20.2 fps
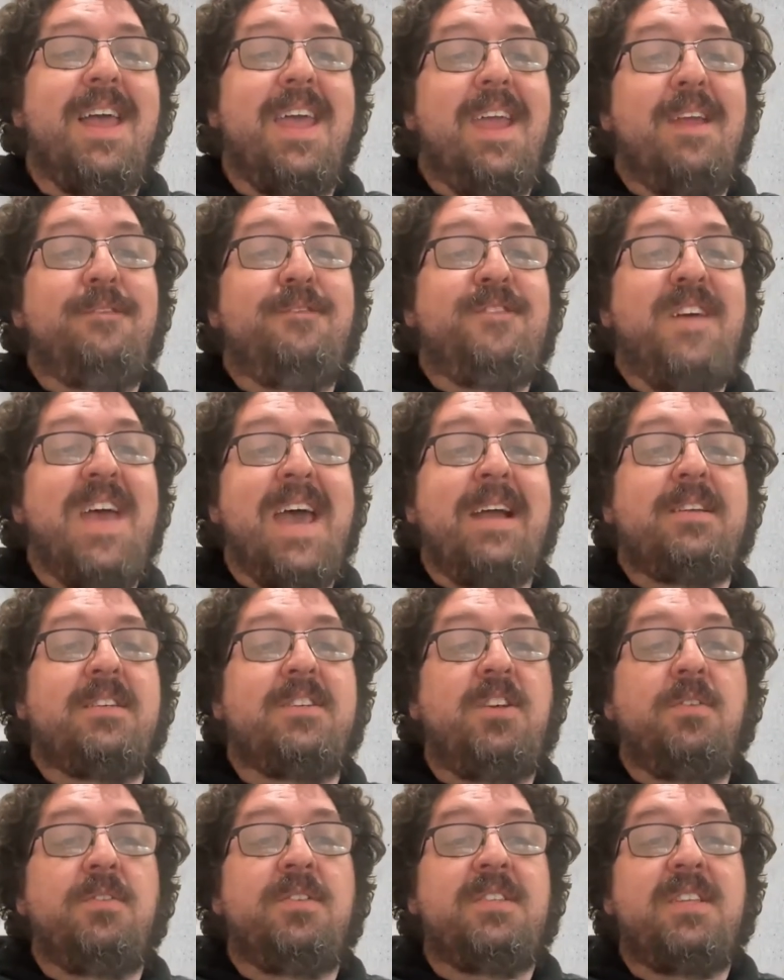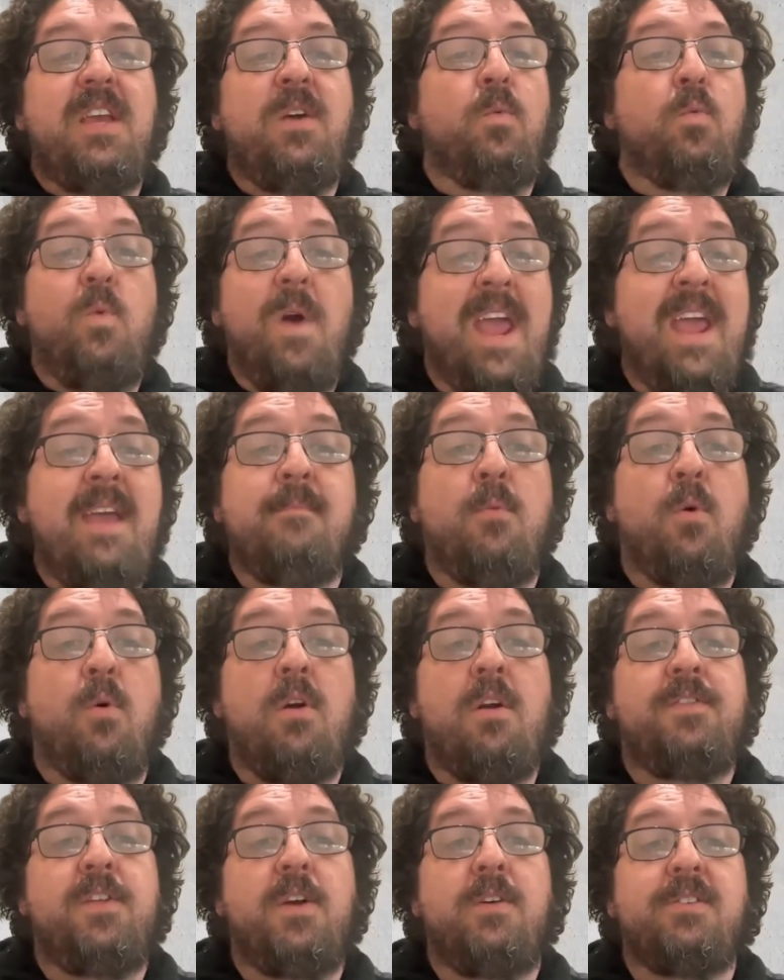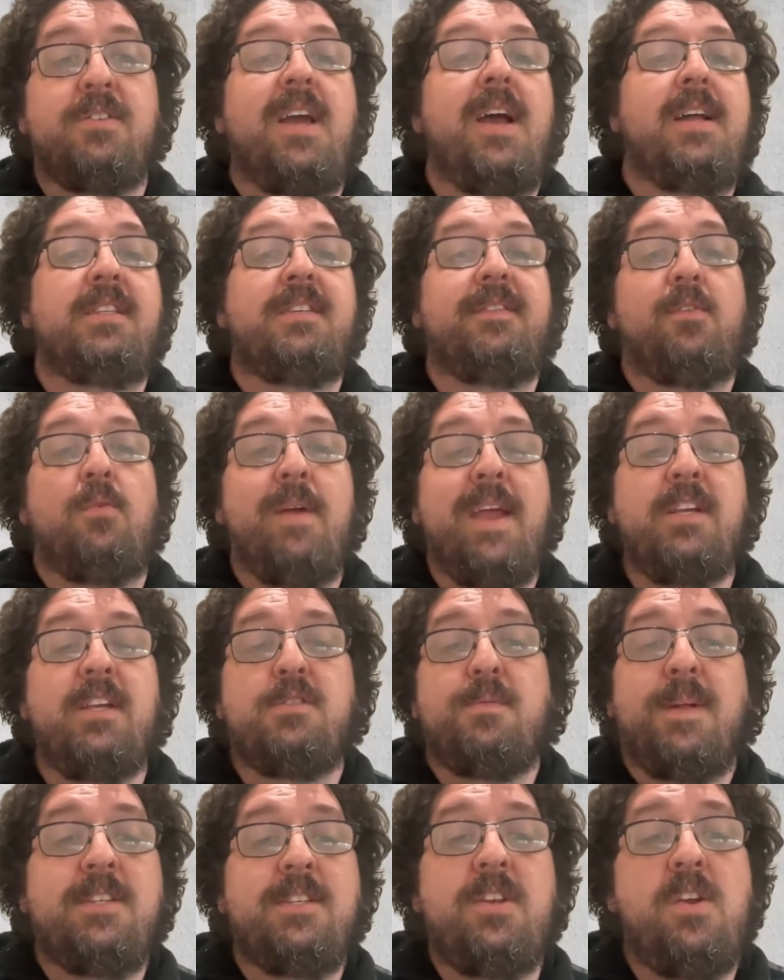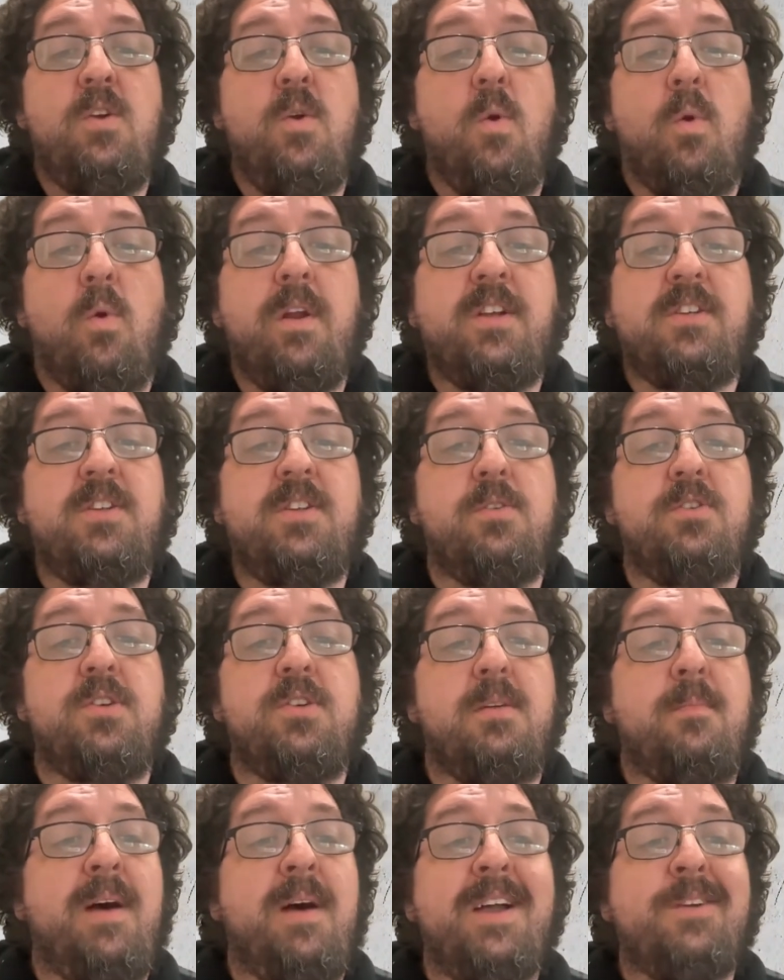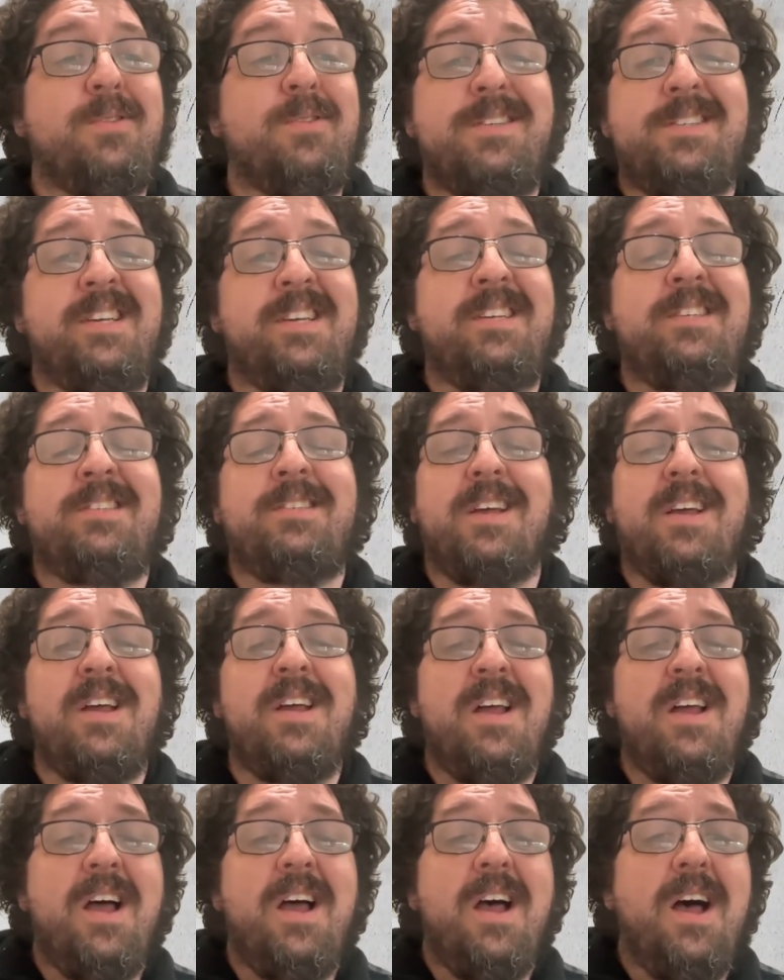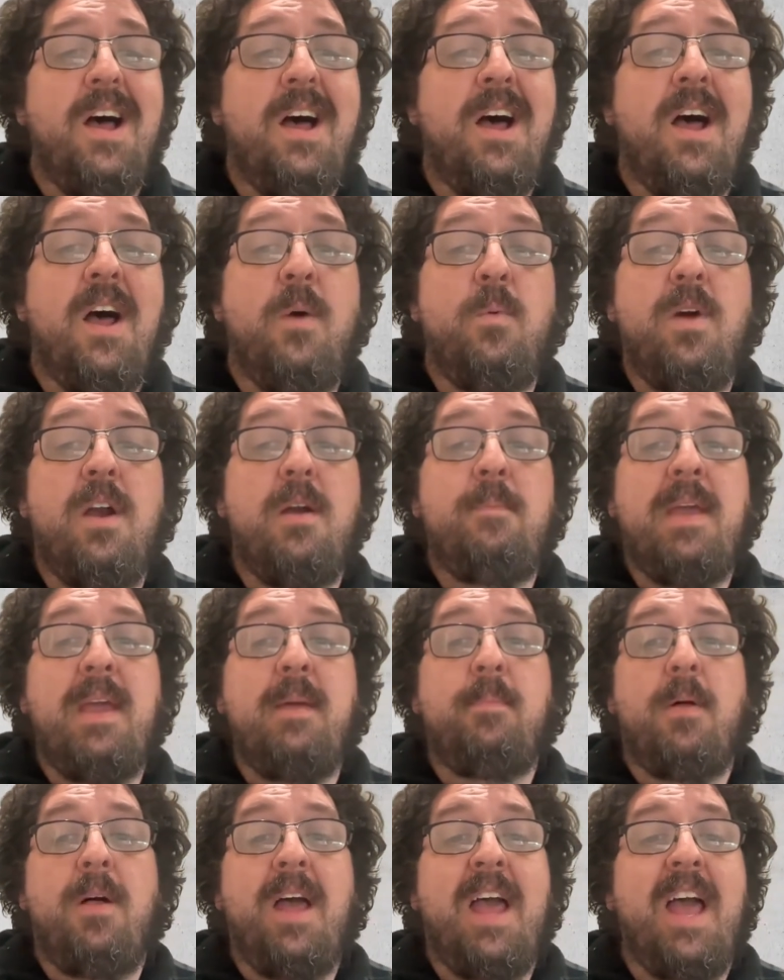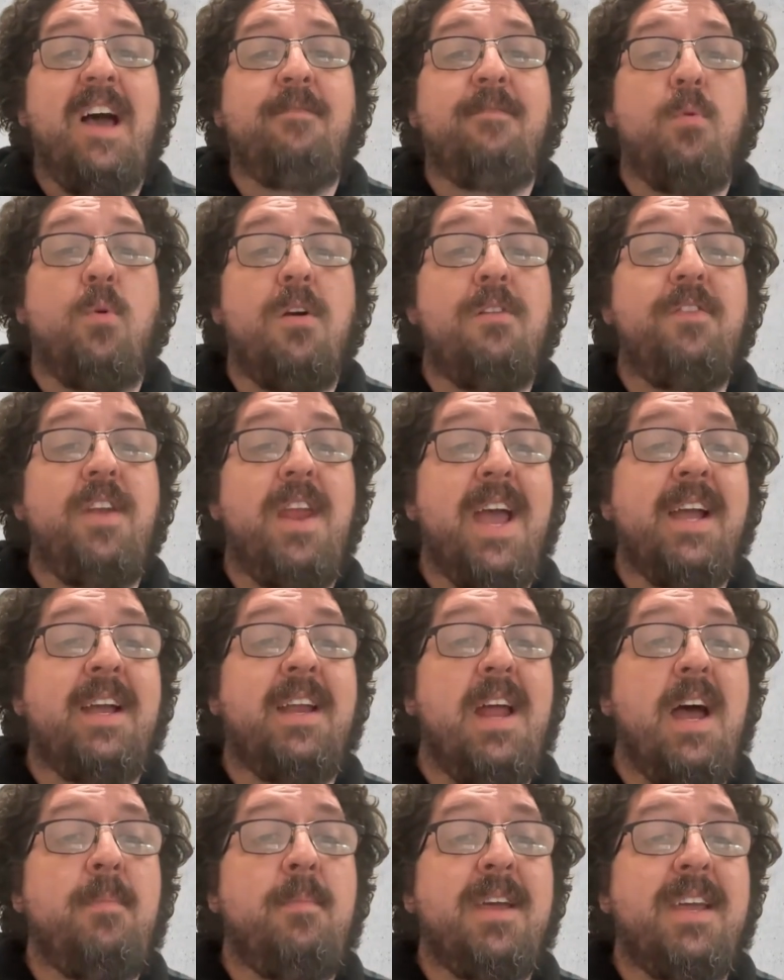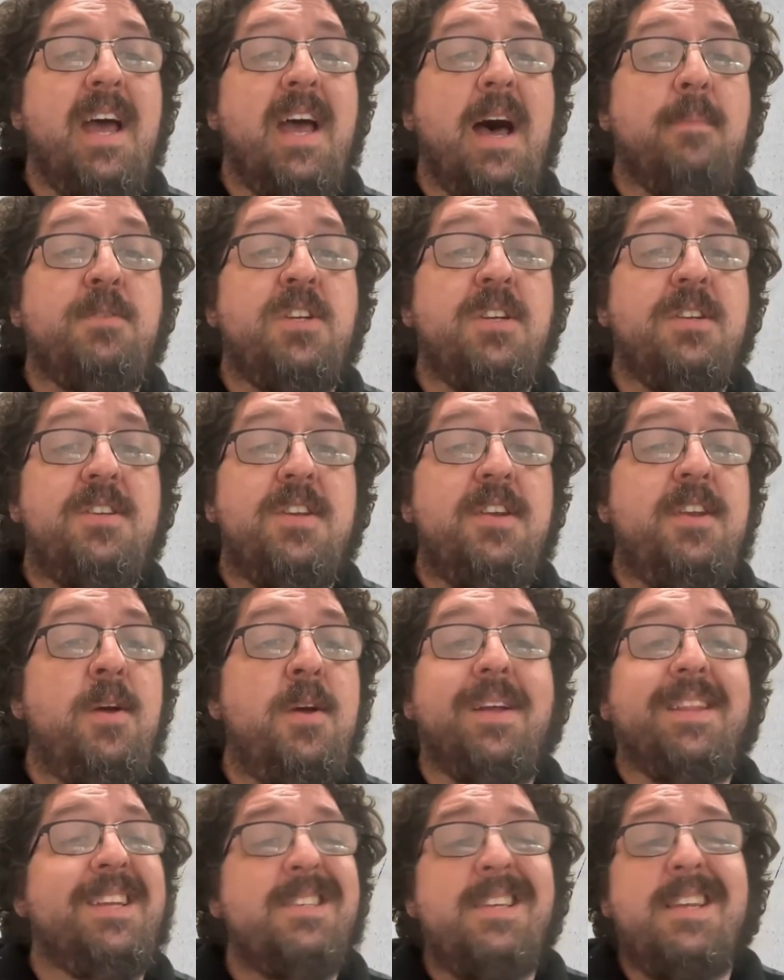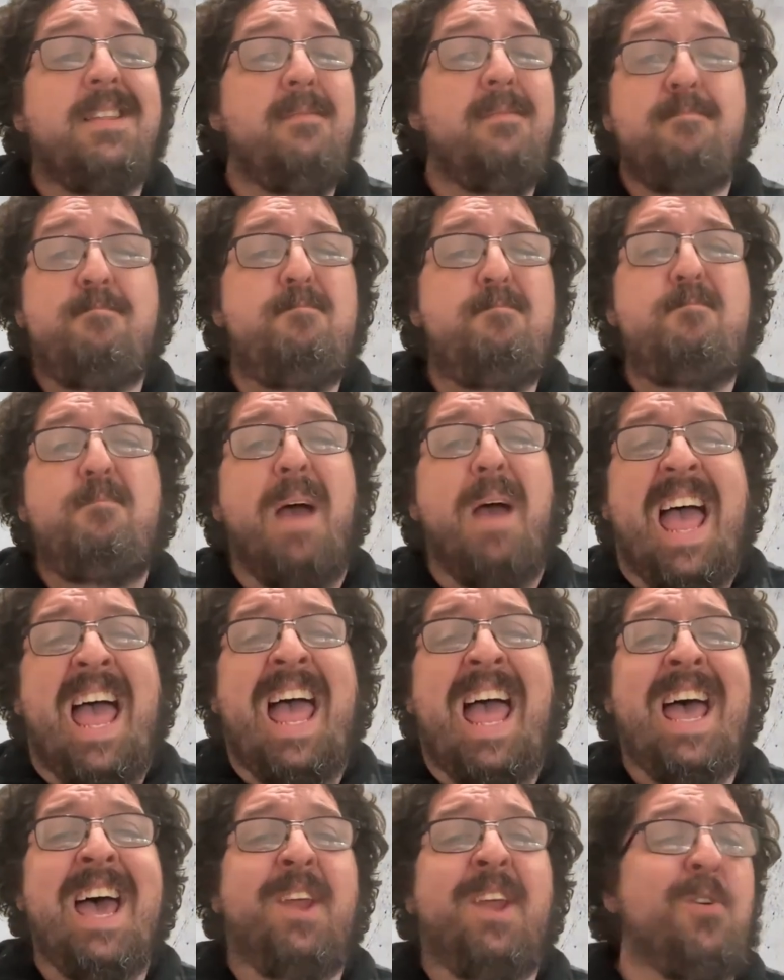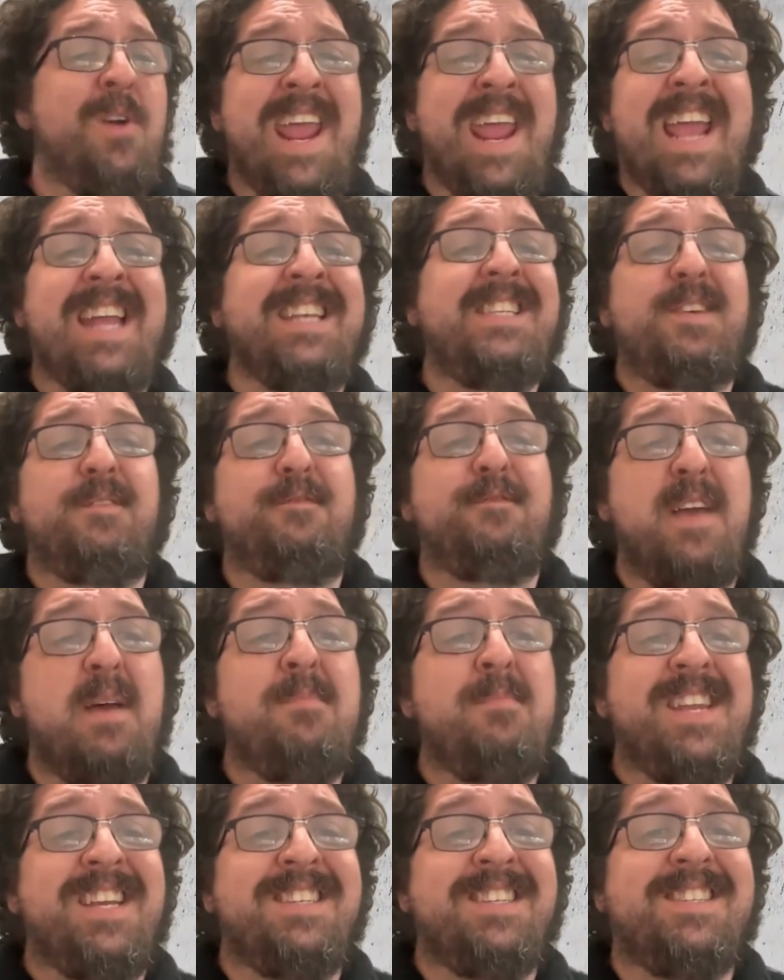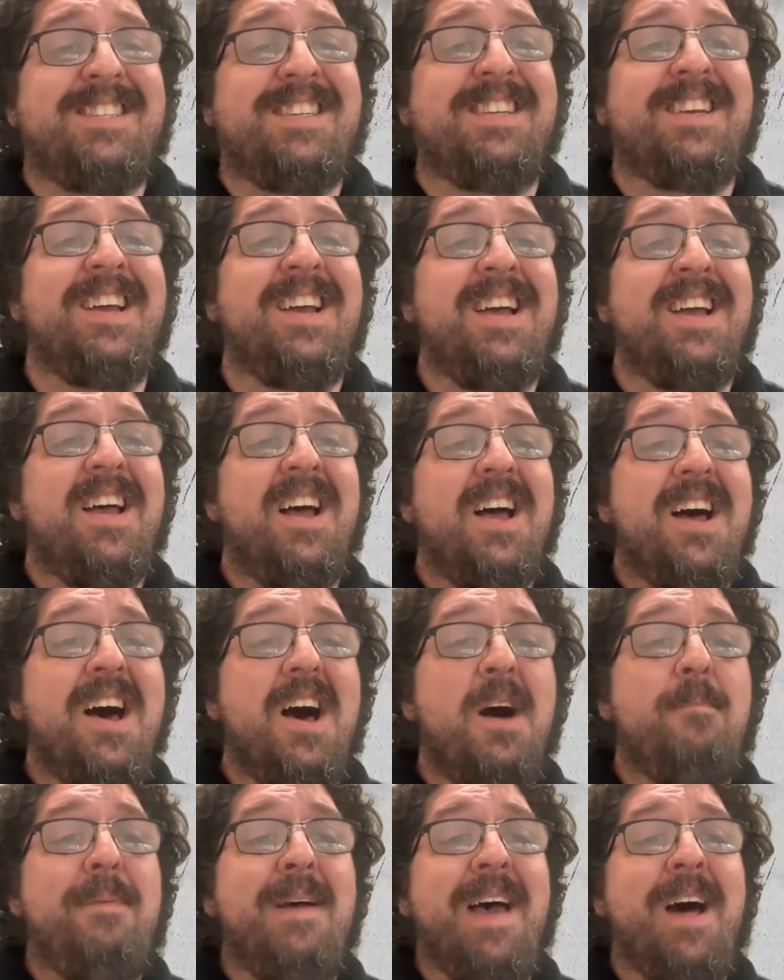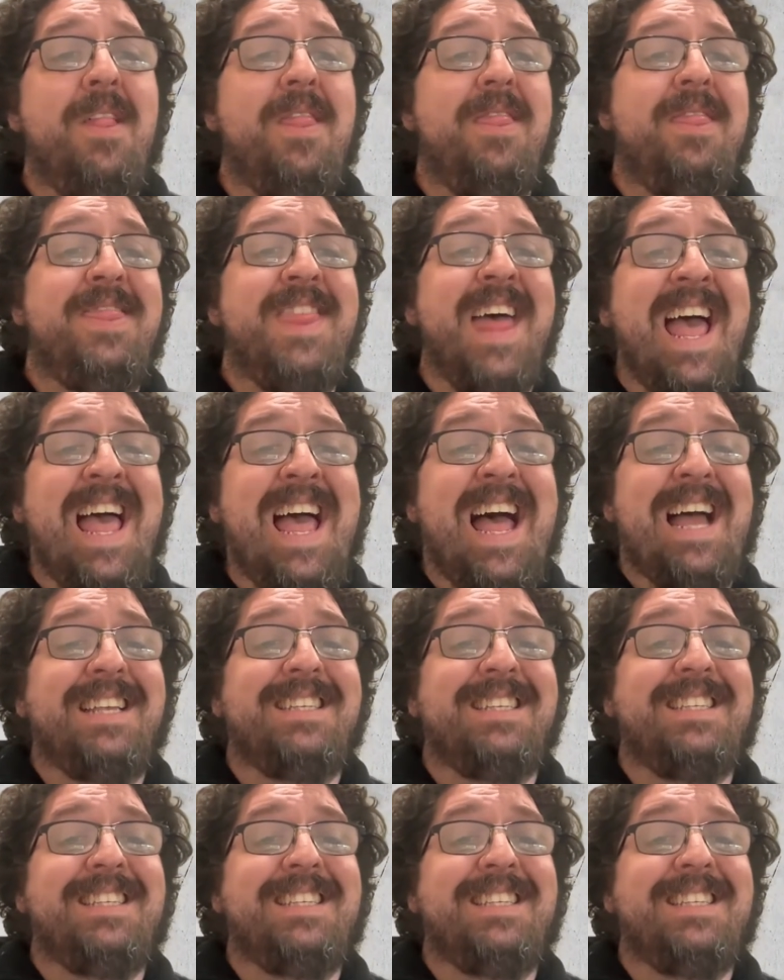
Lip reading: In fact, you see way more of those kinds of arrangements in Nordic social democracies where people have more of an economic option to do it. There's nothing bad or anti-feminist about that.